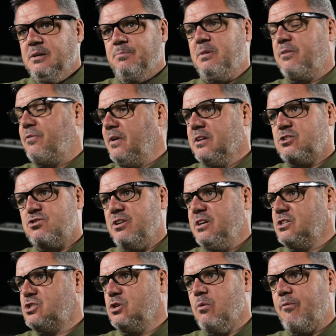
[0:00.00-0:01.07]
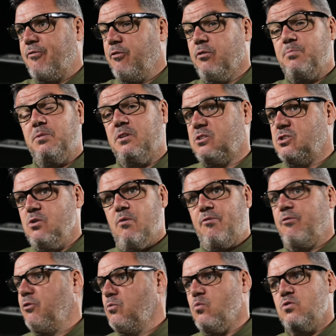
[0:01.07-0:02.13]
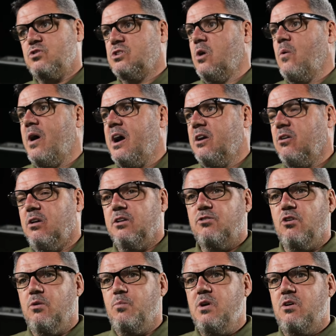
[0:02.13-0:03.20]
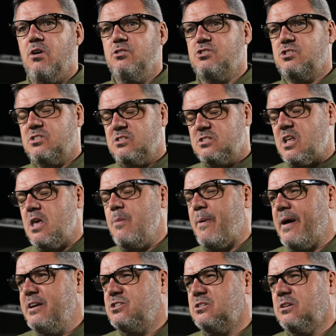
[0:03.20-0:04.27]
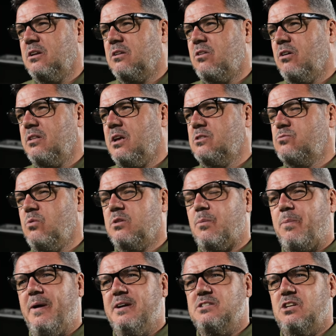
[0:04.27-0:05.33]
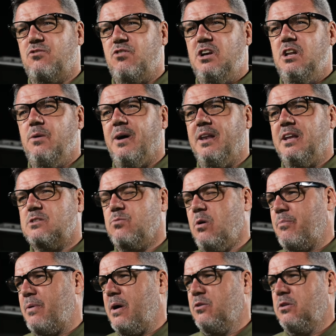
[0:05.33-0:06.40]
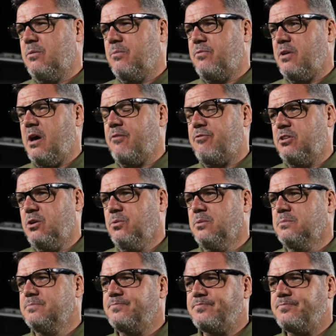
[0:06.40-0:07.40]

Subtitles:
midfield three and two up front. But the two up front work so hard all the time. We've got to just stay patient. And I thought that's what the players did really well. And that's what I'm proud of them for doing.